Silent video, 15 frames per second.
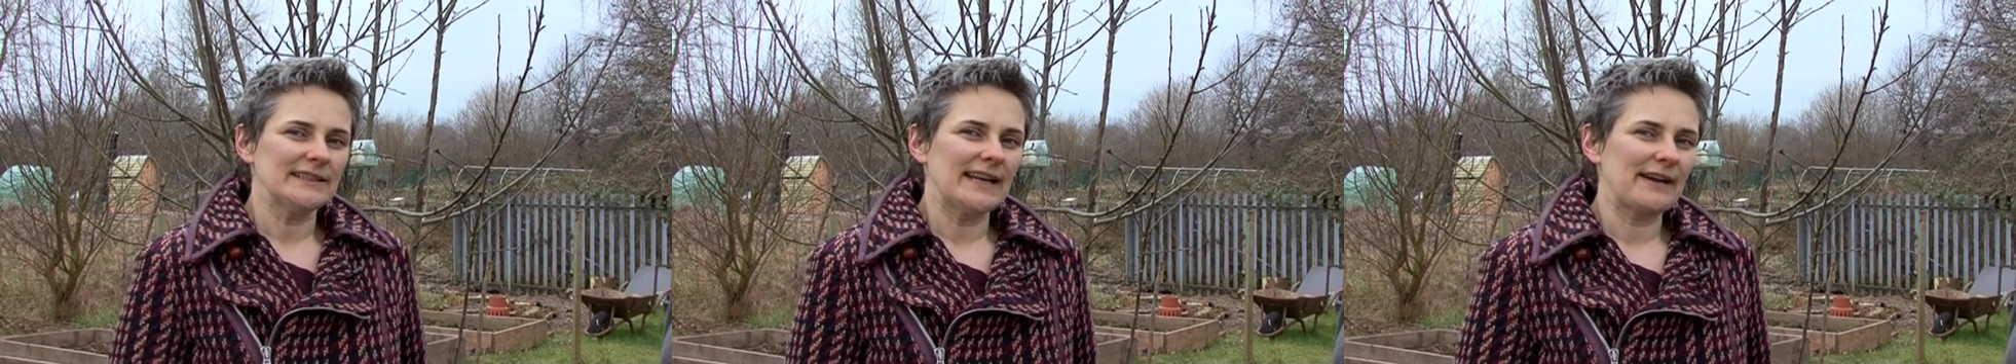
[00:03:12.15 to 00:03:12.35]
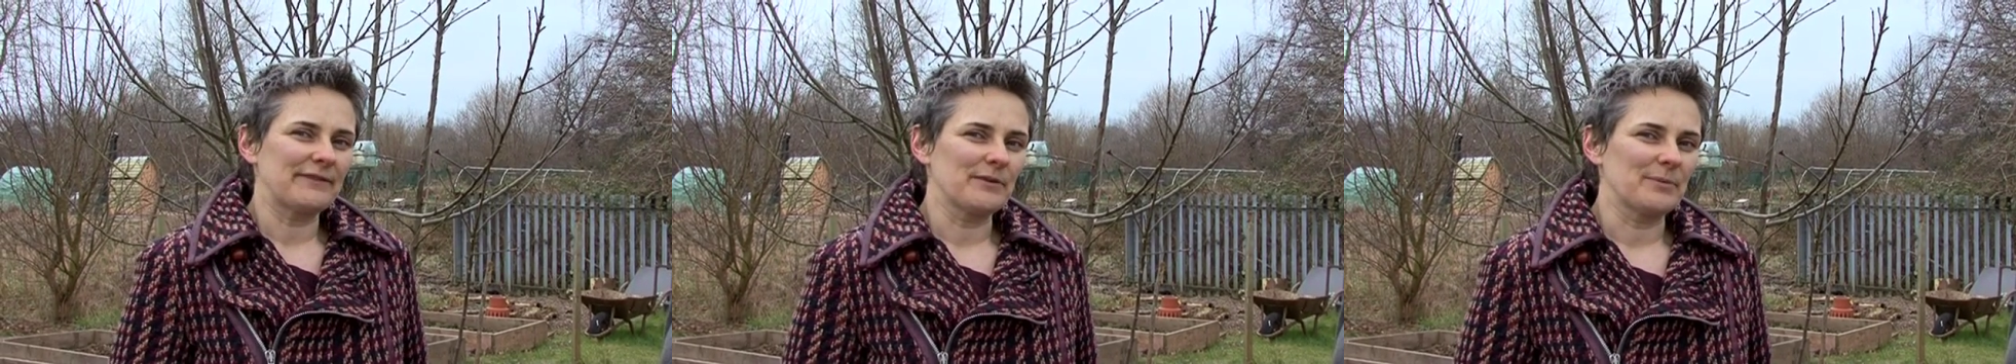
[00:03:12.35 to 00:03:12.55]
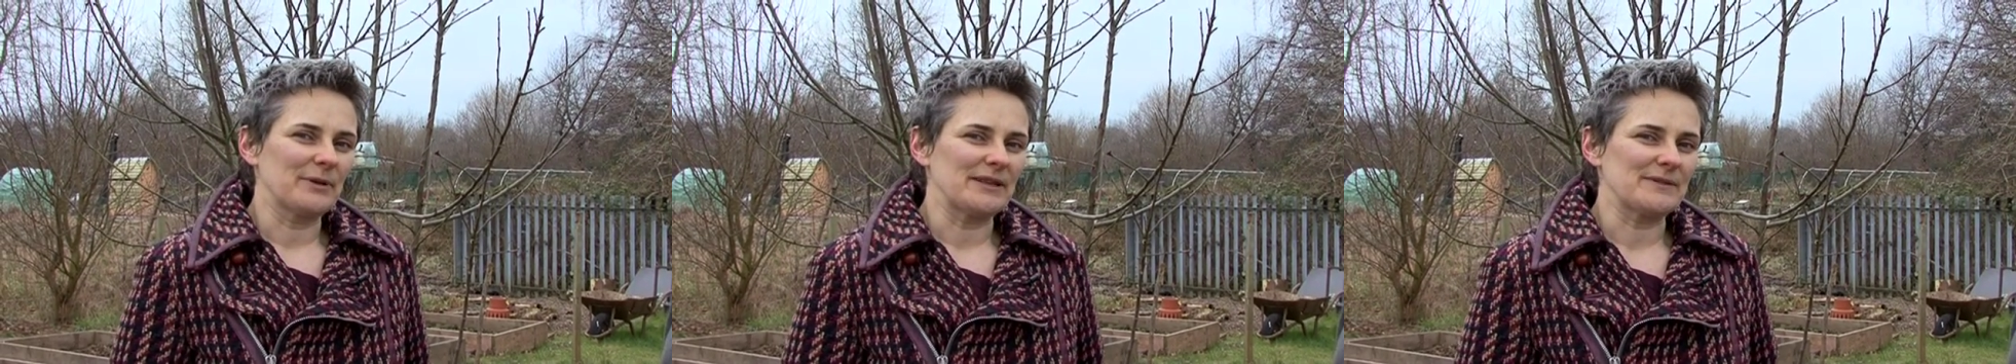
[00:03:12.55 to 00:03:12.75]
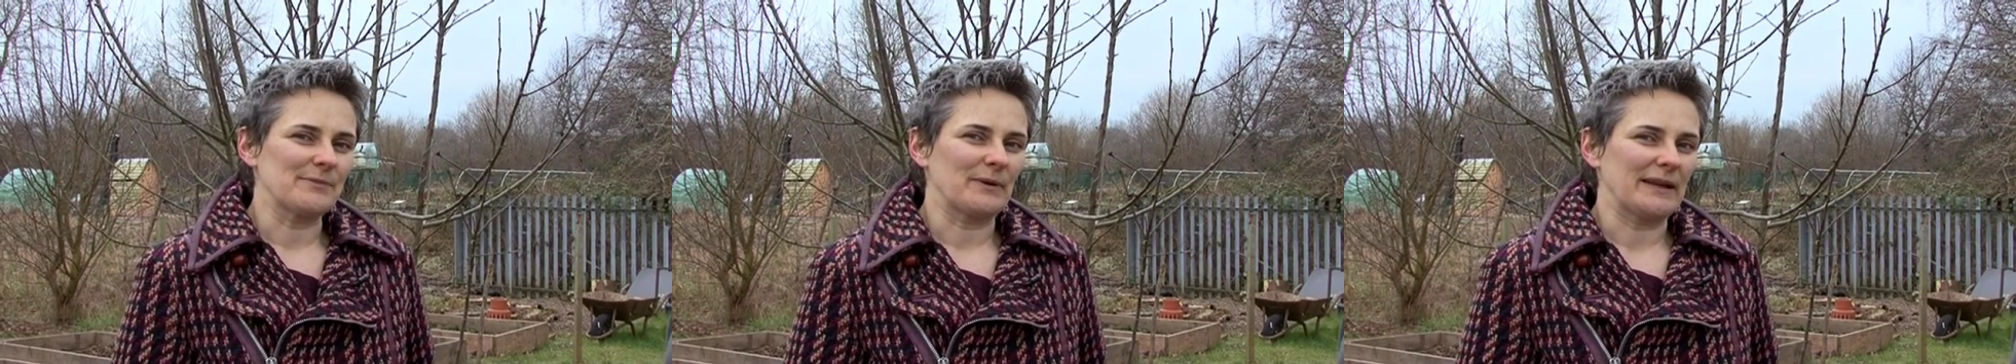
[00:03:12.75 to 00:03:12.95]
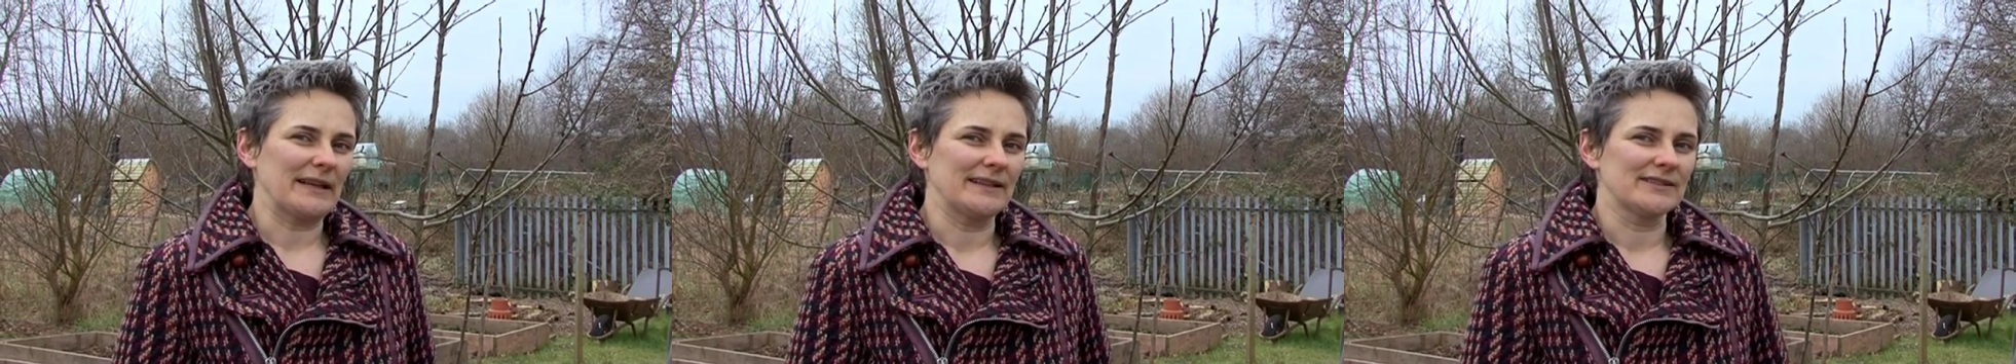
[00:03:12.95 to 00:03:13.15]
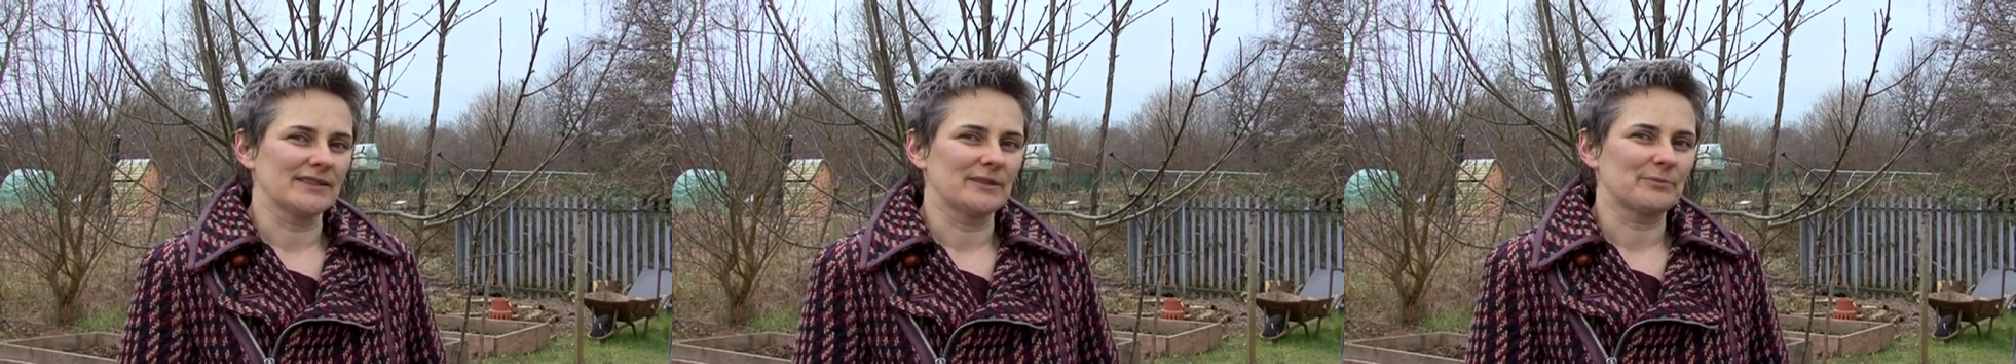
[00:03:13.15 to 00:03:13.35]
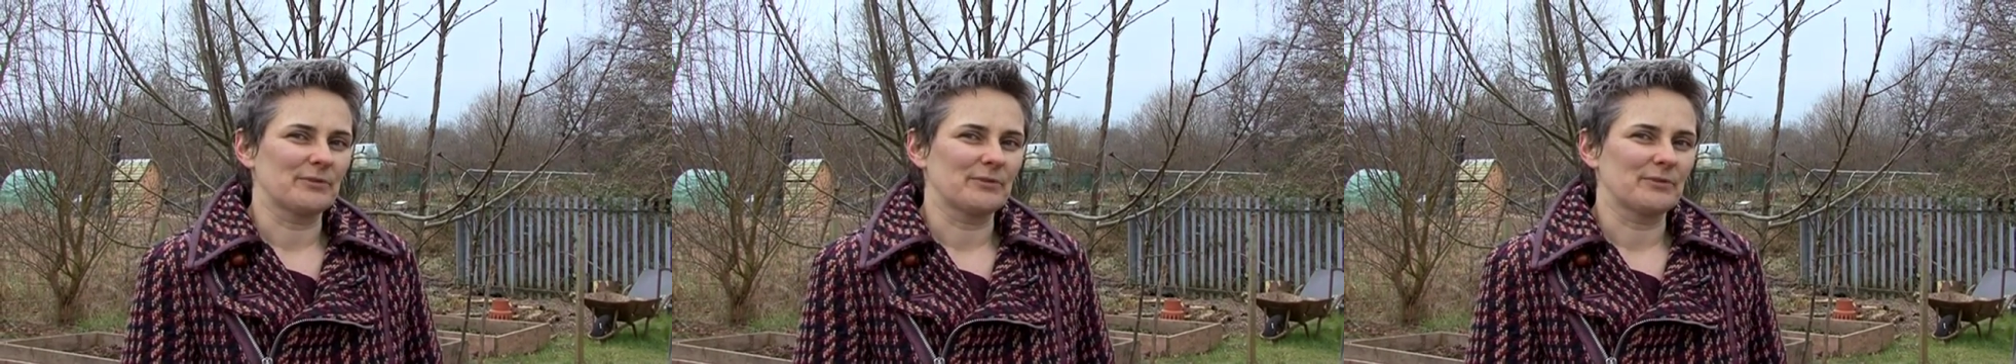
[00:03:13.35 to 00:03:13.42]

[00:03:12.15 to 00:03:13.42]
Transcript: everybody's bringing to the